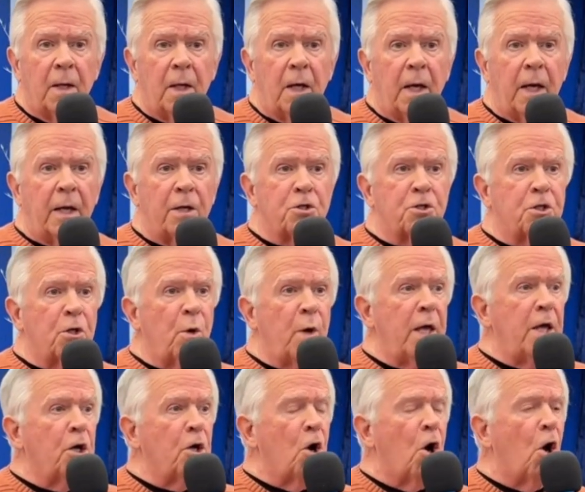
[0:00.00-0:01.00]
And so
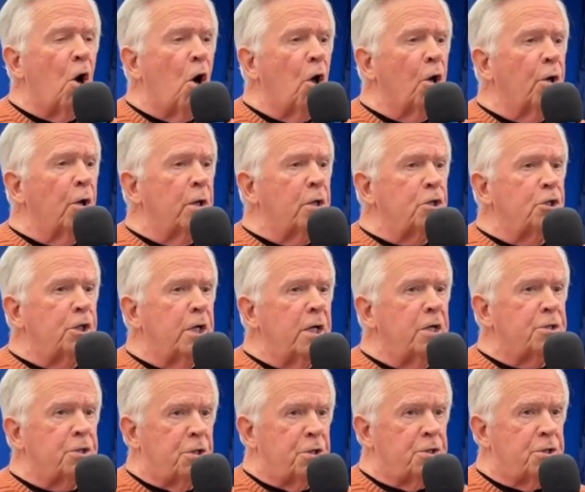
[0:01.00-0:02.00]
he called on
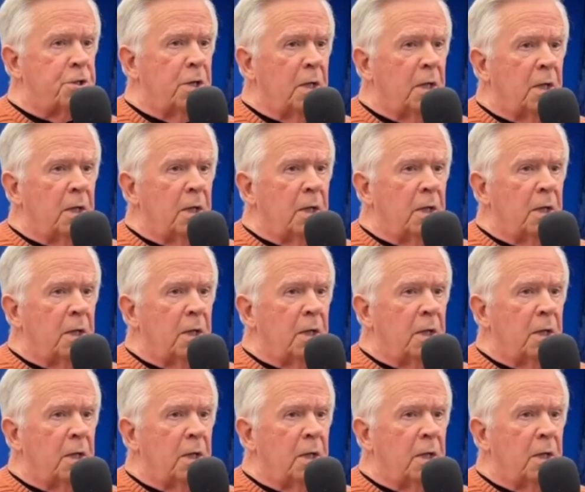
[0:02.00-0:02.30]
Jesus.